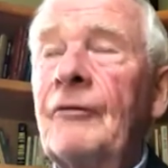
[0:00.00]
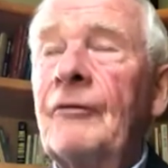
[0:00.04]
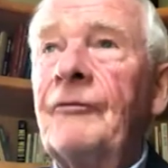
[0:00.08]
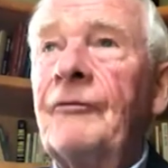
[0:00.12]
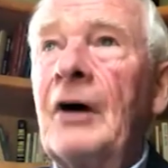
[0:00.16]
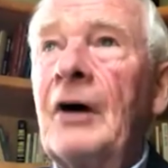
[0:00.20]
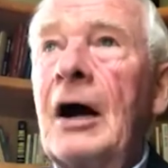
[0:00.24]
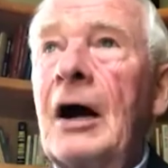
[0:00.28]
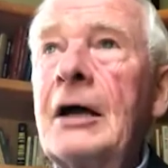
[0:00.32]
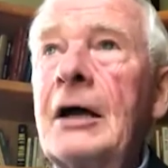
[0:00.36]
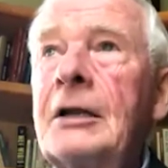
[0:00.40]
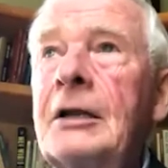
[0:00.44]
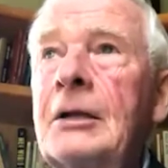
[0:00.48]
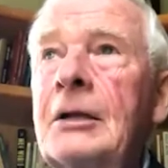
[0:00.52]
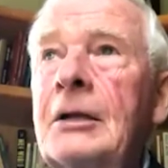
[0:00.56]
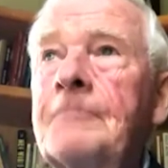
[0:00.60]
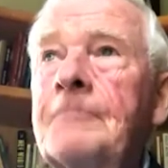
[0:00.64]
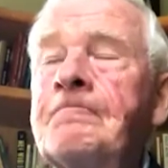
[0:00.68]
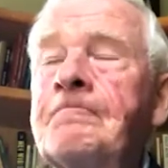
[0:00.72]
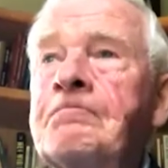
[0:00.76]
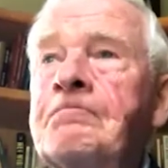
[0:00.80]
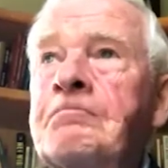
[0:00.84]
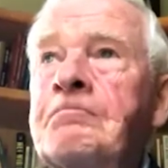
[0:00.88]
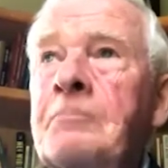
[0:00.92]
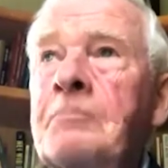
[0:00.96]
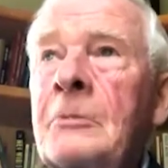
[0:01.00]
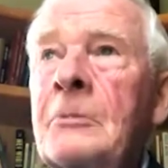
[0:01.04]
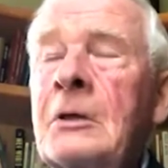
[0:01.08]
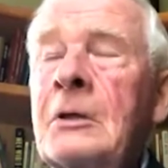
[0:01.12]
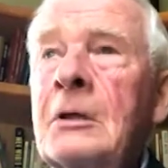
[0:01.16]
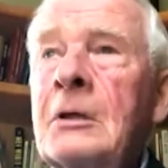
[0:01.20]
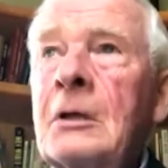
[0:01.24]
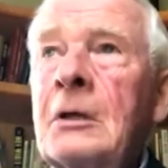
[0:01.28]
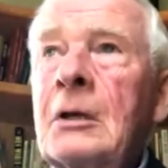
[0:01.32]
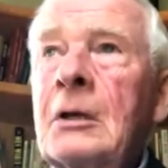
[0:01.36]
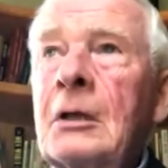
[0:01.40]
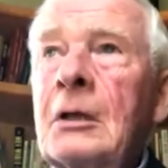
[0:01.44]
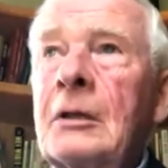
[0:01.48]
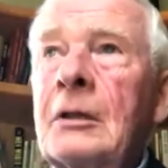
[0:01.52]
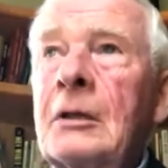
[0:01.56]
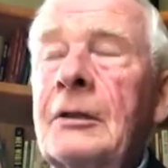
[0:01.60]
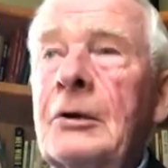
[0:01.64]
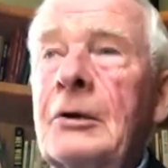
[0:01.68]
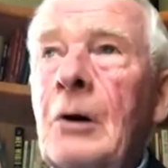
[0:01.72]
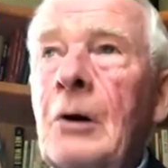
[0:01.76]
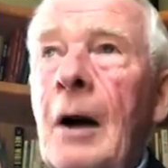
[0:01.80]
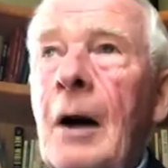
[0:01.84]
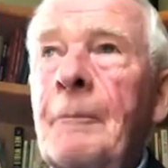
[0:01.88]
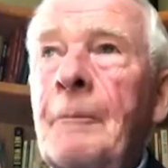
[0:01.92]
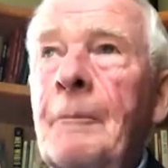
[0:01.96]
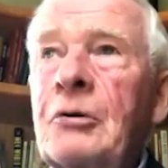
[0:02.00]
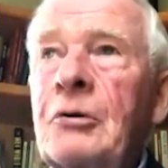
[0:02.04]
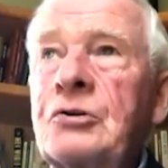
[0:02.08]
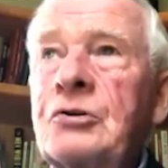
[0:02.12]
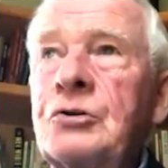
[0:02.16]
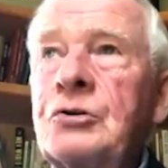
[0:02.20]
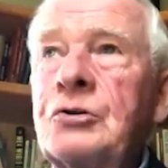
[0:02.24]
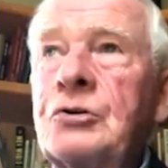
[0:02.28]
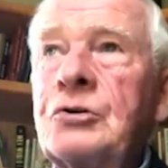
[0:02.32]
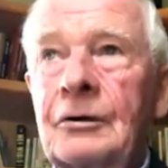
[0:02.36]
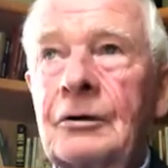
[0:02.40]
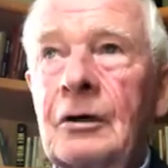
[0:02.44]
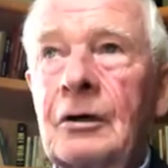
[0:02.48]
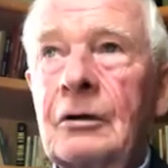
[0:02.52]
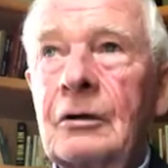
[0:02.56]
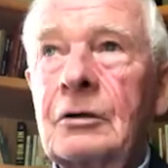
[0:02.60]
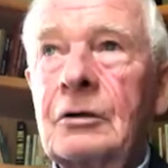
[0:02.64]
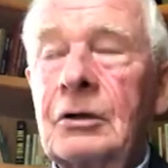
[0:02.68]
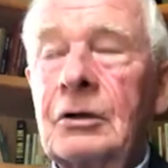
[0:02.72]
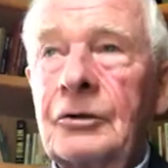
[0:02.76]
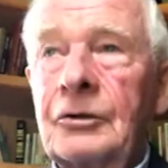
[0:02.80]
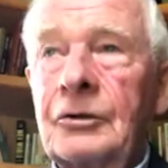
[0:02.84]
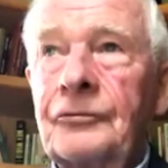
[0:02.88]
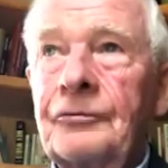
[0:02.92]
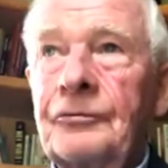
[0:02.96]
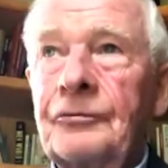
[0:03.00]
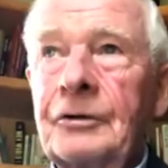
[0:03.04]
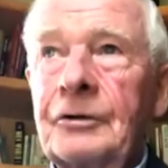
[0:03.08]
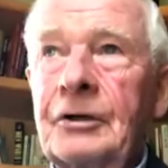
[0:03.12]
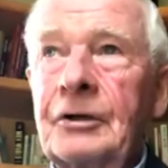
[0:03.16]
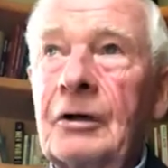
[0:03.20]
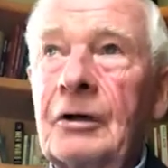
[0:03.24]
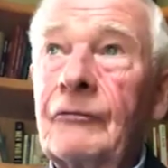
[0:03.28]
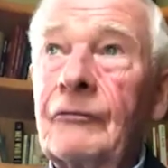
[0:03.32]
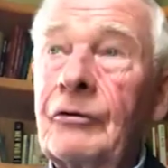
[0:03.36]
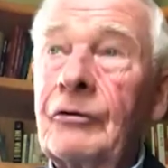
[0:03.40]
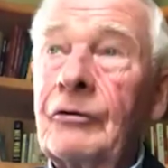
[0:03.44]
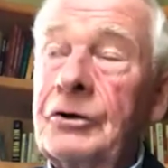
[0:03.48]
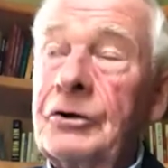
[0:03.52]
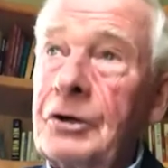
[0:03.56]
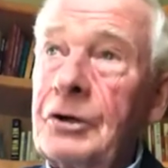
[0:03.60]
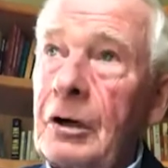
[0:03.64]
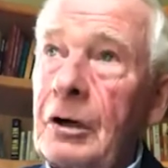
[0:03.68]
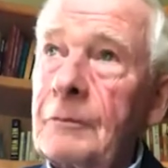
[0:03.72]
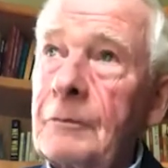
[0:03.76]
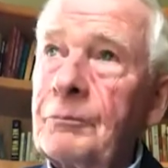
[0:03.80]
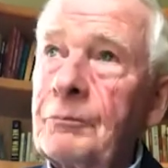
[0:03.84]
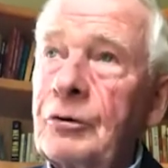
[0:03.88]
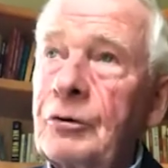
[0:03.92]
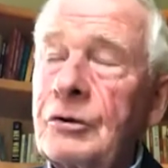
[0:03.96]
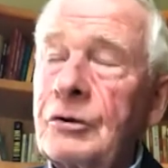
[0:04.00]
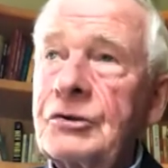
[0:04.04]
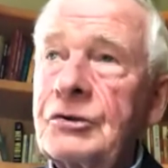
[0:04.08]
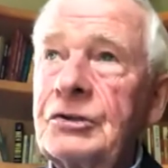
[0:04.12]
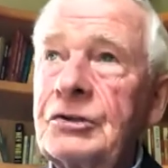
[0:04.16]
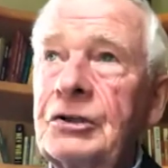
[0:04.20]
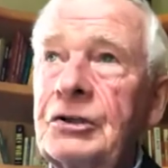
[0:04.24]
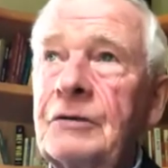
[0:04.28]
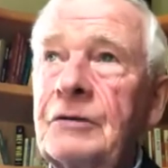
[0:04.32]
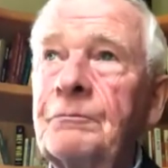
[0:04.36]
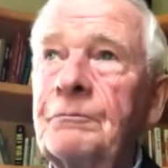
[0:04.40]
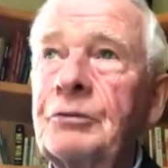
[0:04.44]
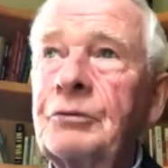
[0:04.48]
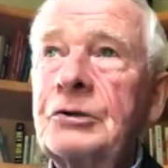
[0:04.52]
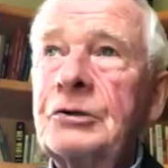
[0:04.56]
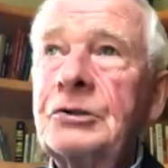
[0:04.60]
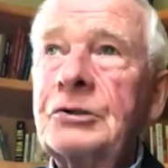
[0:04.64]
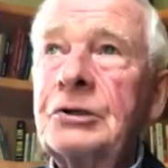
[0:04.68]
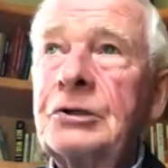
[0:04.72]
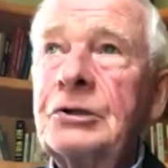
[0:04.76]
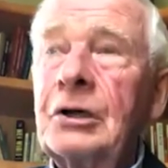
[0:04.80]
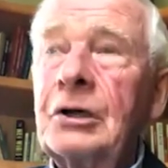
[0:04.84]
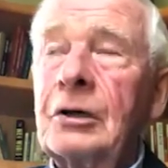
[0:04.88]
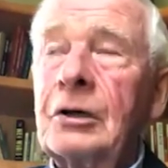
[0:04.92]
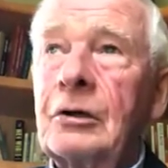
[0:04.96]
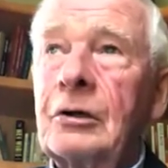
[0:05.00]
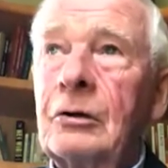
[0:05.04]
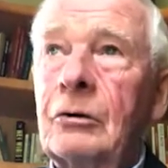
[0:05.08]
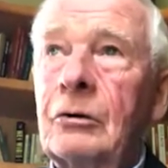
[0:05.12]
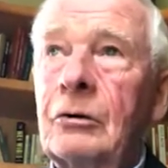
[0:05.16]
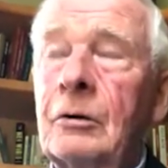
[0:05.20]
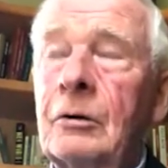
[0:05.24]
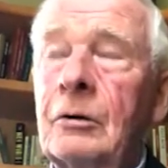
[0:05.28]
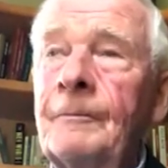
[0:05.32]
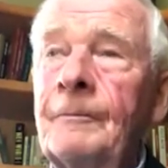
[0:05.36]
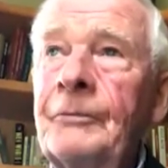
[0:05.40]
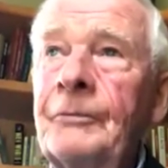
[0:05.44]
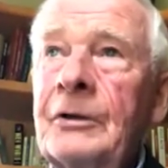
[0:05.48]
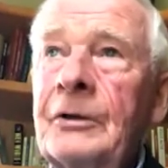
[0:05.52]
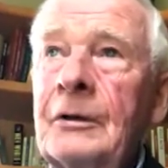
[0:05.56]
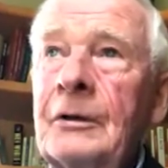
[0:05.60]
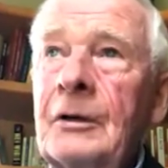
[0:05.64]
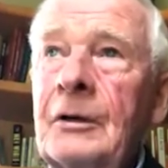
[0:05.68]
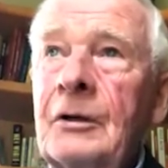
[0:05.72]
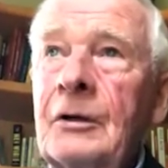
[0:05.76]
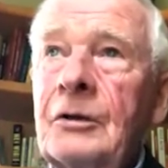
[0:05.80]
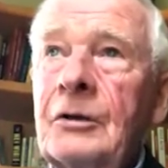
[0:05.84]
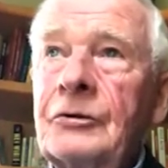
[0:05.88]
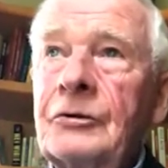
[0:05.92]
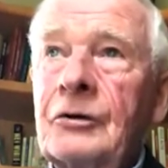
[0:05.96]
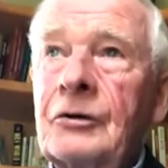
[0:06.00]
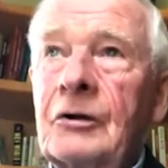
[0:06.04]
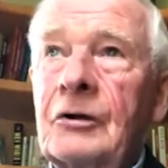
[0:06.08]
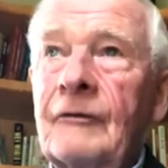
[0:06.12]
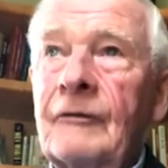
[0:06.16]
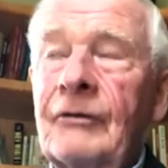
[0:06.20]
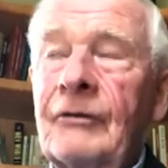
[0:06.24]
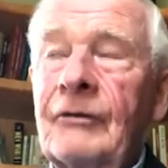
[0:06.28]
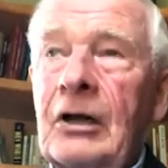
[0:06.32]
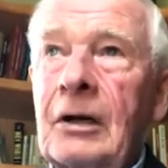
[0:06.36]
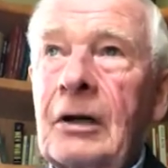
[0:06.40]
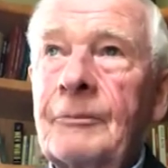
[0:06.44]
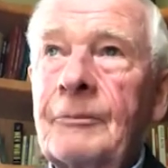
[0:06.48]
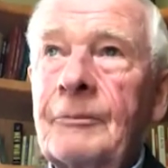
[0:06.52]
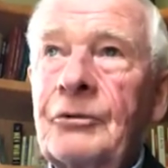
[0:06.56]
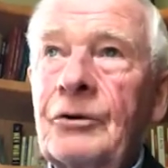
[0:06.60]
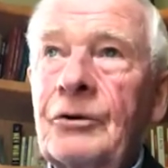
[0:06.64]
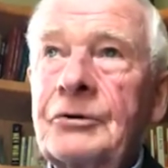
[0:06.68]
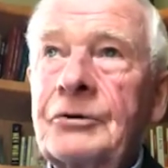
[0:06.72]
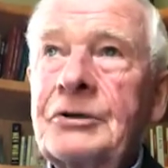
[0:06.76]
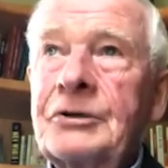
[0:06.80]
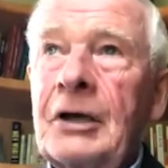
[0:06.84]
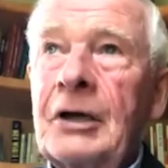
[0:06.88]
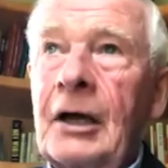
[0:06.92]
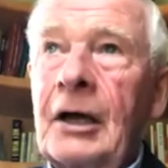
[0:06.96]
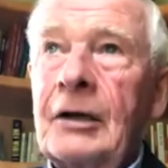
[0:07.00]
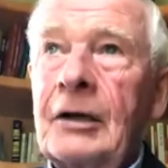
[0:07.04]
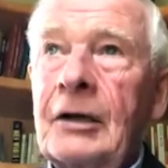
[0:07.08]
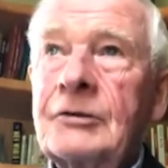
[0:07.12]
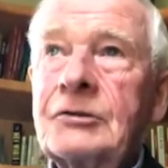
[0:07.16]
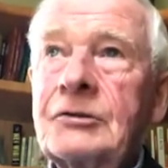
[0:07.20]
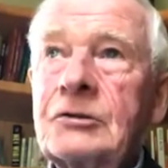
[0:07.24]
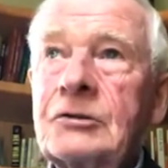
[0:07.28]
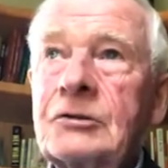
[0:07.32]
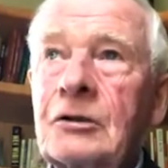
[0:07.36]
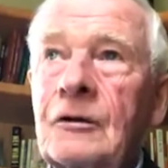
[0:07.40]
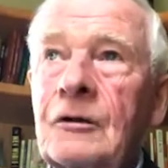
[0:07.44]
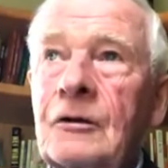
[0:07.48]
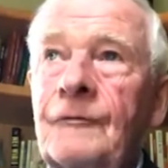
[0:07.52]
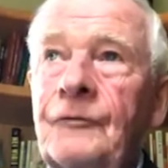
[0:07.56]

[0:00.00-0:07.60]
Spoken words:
the opportunity for every person in our country, every young person in particular, to develop their talents to the fullest. And